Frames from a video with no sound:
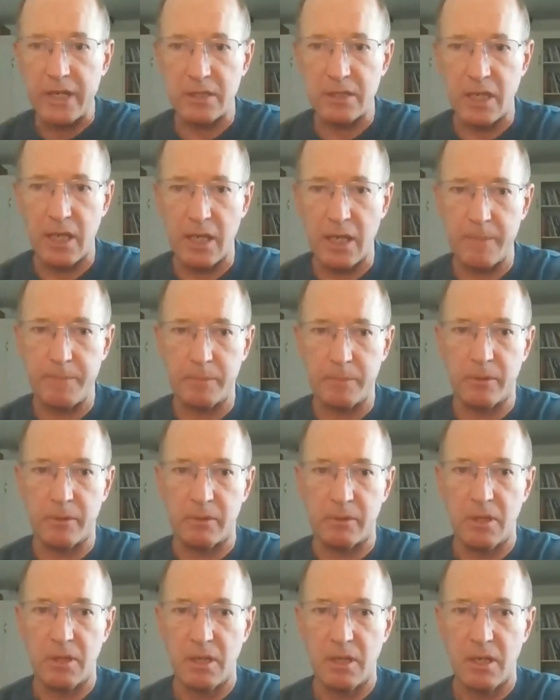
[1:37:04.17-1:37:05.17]

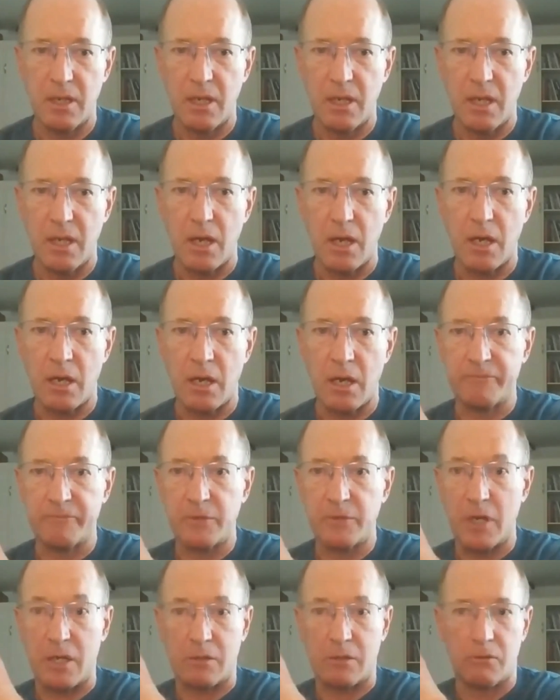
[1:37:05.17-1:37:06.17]
capable of
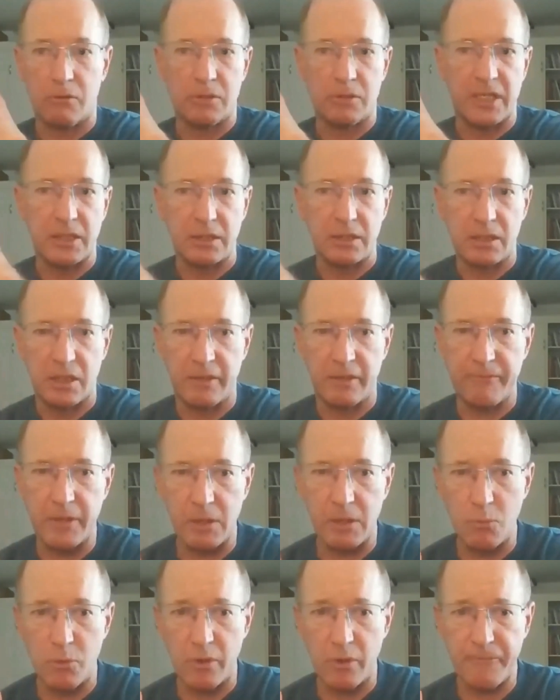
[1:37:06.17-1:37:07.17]
not only living
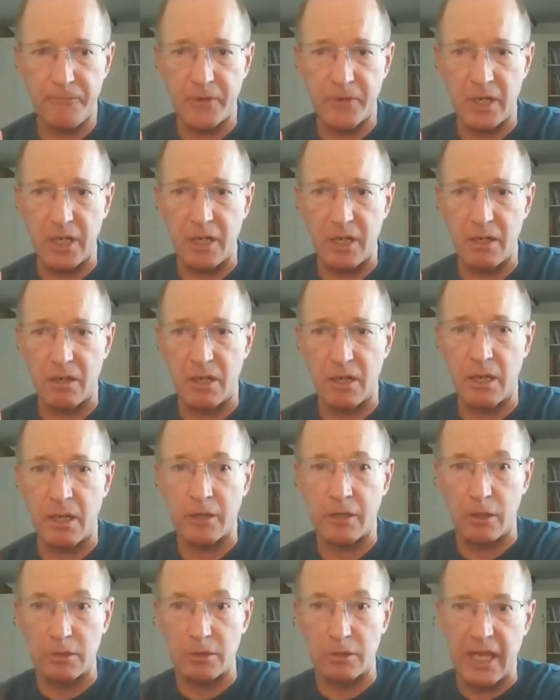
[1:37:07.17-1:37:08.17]
with fire on
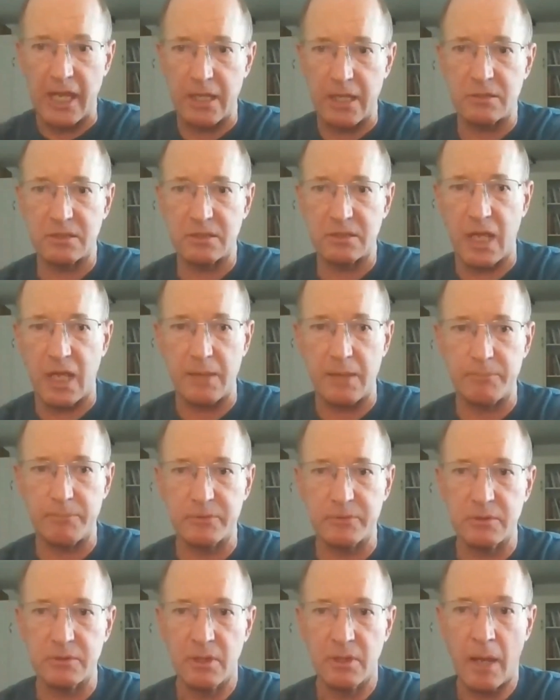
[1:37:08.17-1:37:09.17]
our landscapes.
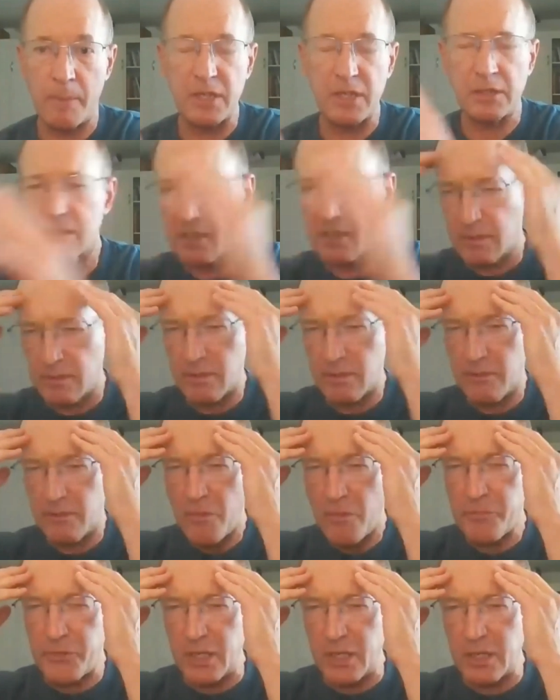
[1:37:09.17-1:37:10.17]
I mean,
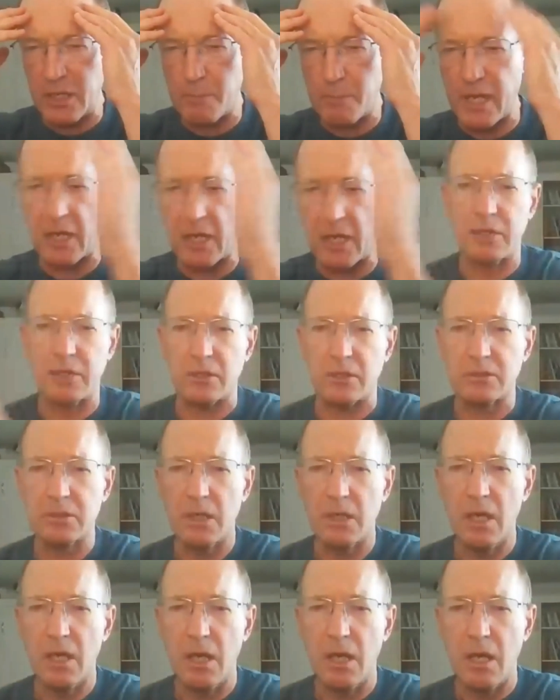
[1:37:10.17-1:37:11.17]
think about this.
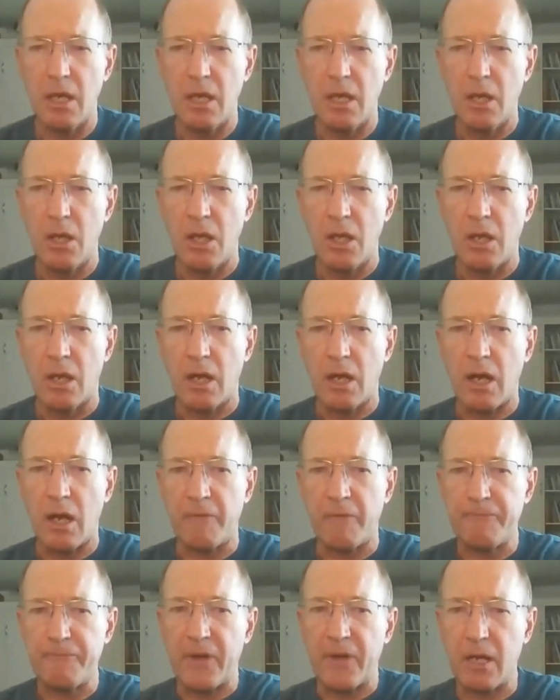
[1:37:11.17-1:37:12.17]
A
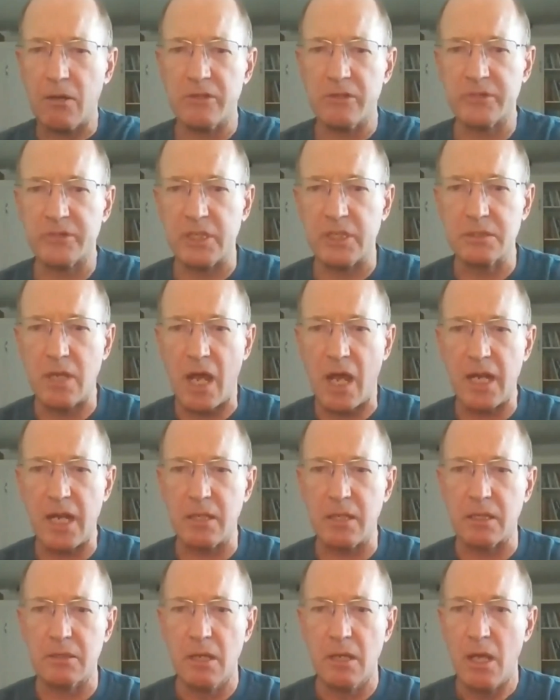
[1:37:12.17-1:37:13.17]
fire is
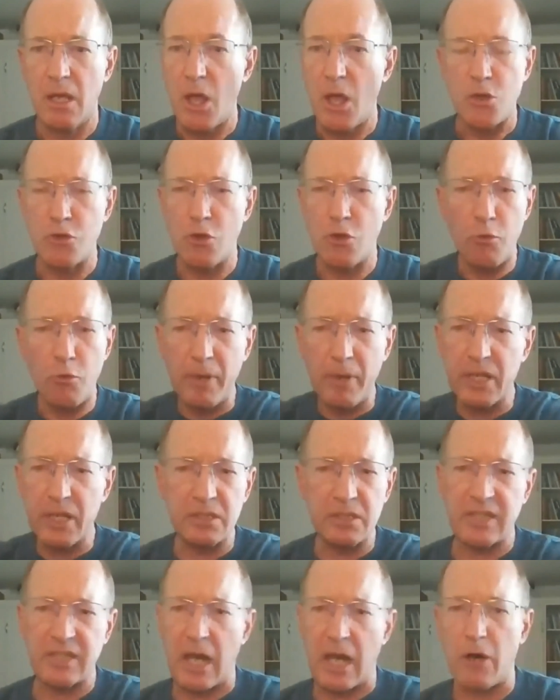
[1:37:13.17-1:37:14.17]
ignited, nobody's
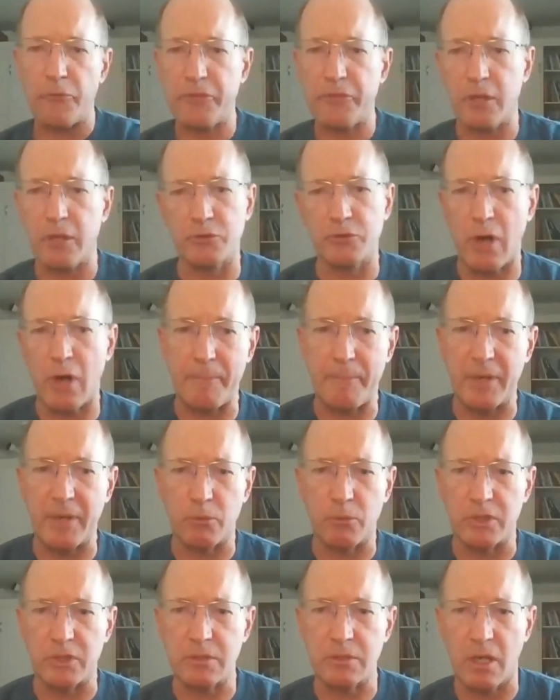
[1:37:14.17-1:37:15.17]
out there dropping
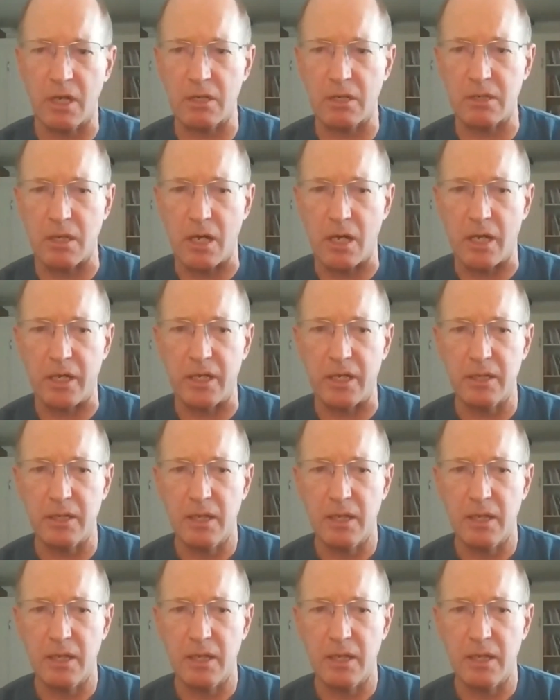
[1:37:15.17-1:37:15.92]
retardant on it,